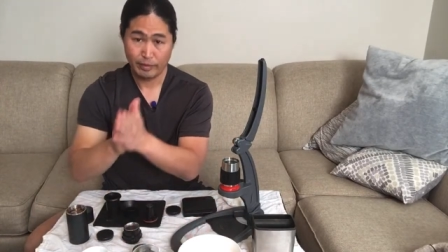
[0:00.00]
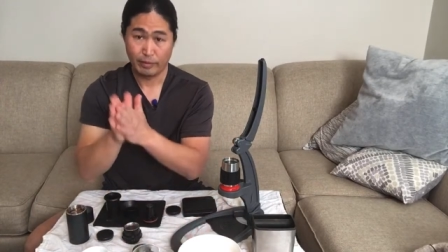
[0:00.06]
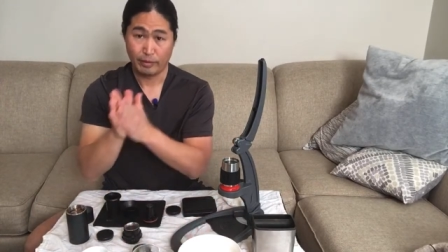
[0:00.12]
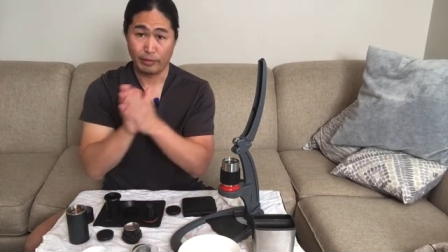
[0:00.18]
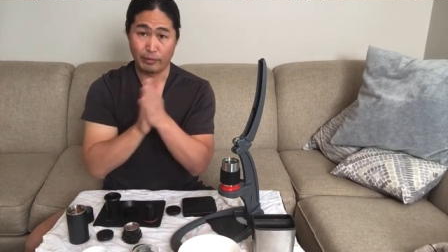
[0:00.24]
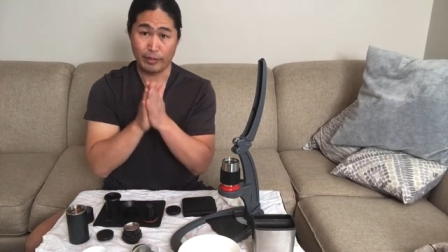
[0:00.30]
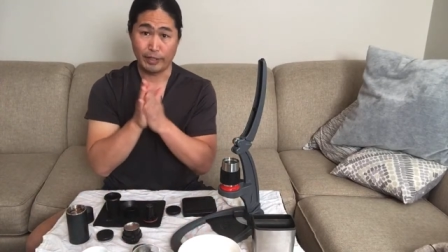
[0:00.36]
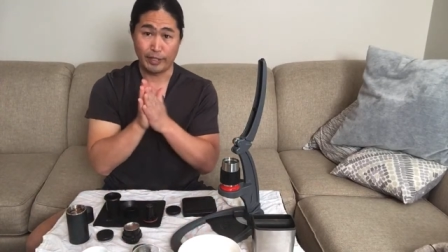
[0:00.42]

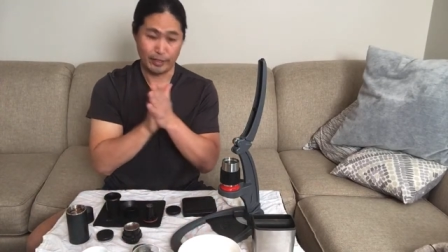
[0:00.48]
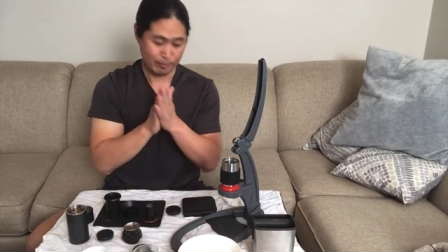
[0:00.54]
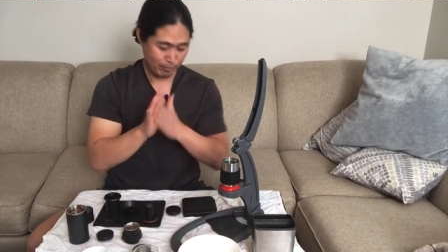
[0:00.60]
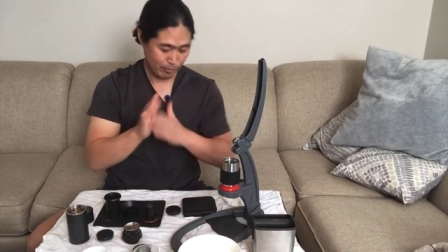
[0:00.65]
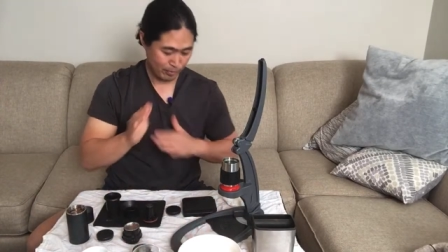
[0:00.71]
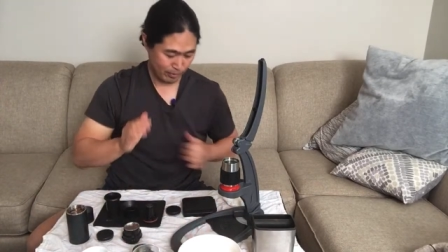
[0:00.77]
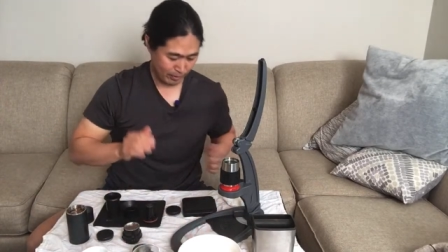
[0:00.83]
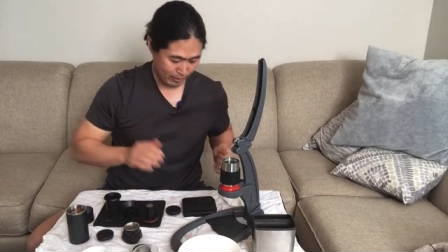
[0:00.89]
Okay,
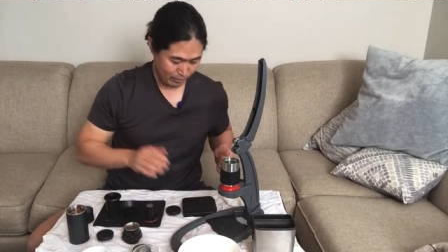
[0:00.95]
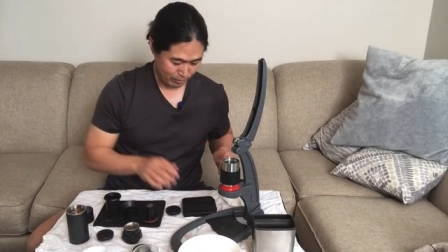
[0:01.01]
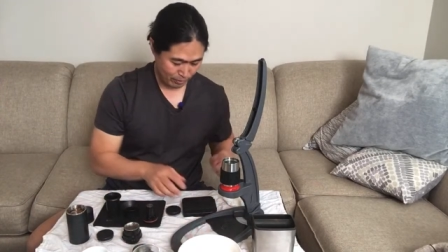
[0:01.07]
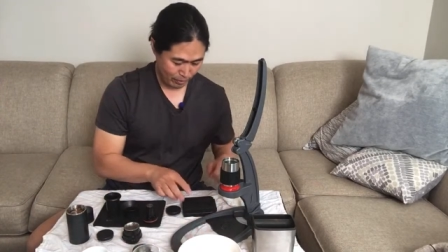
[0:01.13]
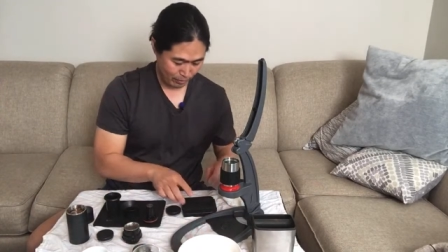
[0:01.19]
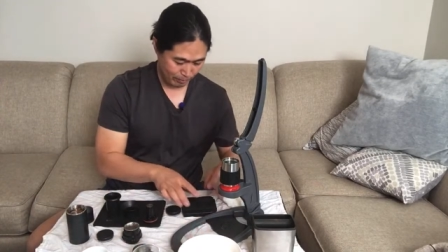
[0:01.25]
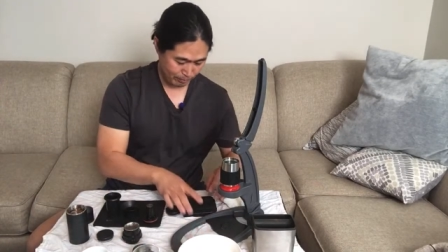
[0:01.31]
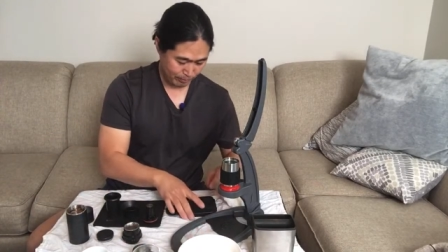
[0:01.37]
so let's
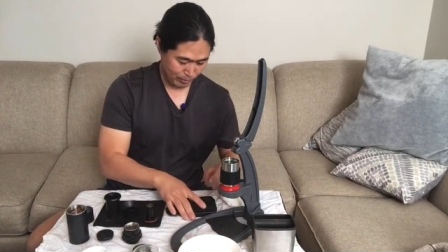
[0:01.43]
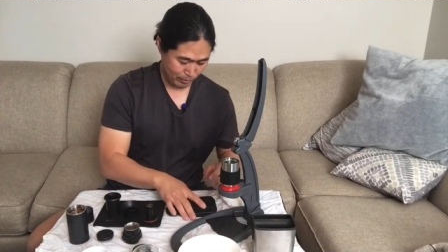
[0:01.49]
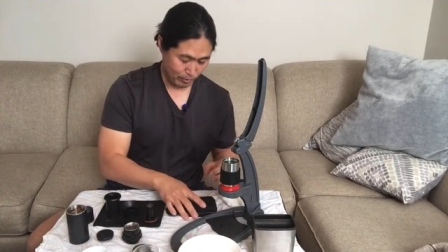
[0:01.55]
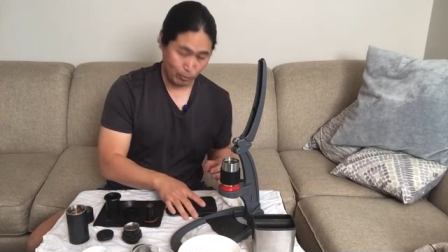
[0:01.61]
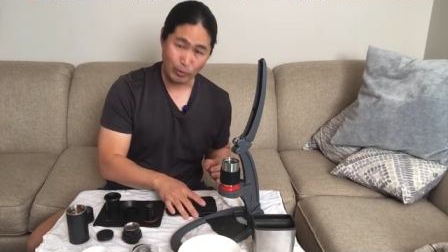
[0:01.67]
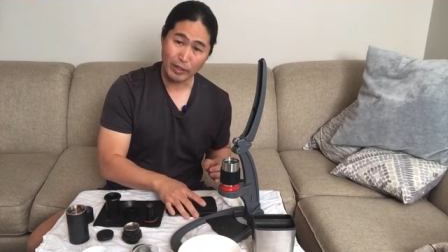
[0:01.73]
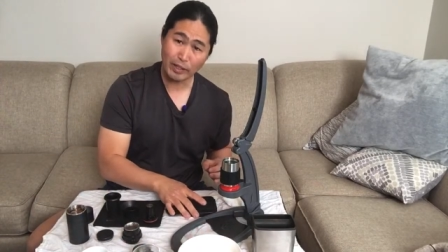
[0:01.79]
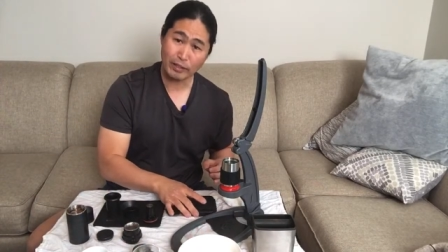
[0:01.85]
go.
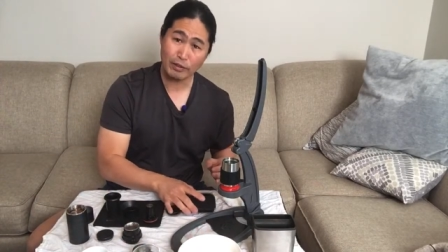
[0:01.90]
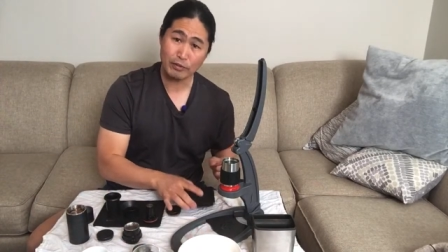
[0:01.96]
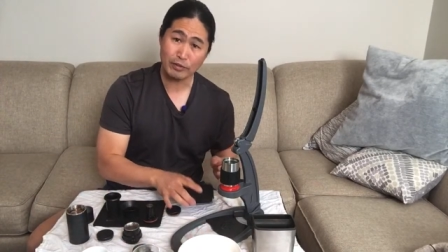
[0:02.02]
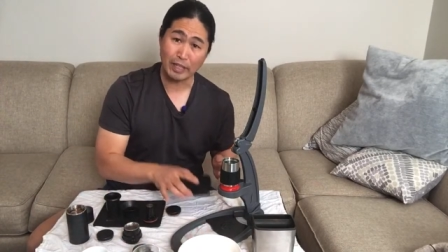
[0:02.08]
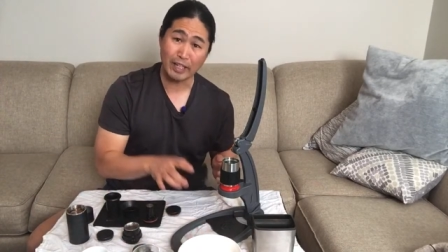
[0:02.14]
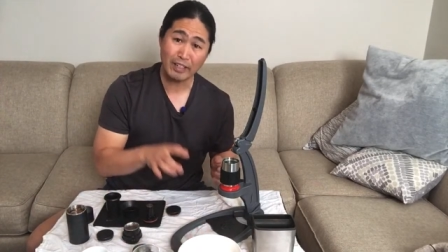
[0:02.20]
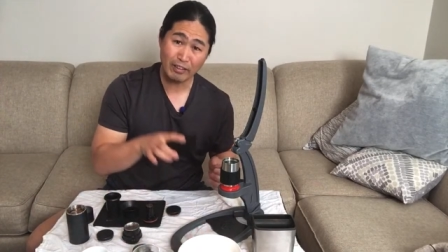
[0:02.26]
So what I'm gonna do is I'm